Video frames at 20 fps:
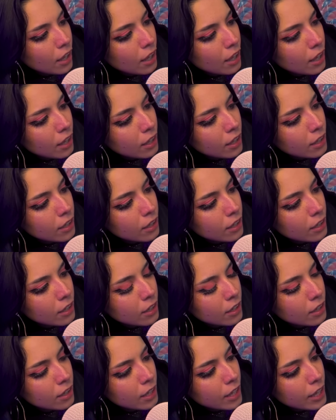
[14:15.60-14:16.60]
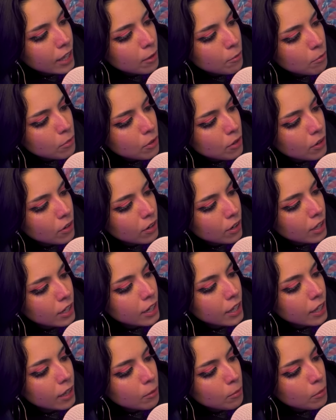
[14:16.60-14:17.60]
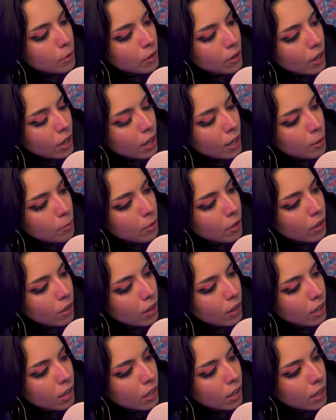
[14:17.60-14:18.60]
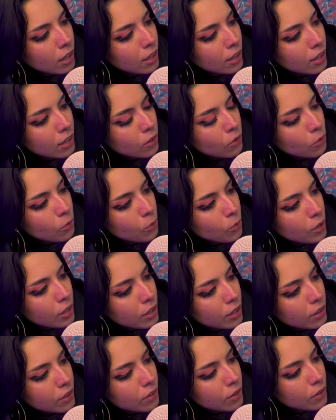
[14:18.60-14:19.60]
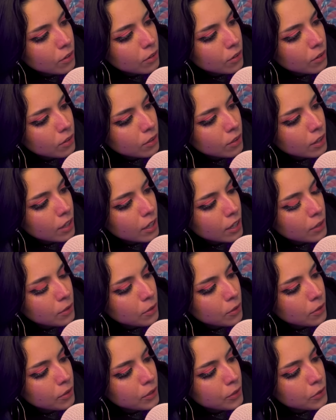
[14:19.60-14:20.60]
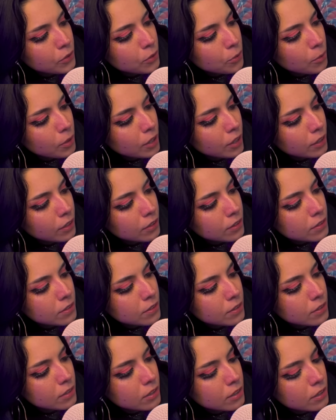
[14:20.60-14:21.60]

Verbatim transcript: A amber, an amber eyeball with light orange wings.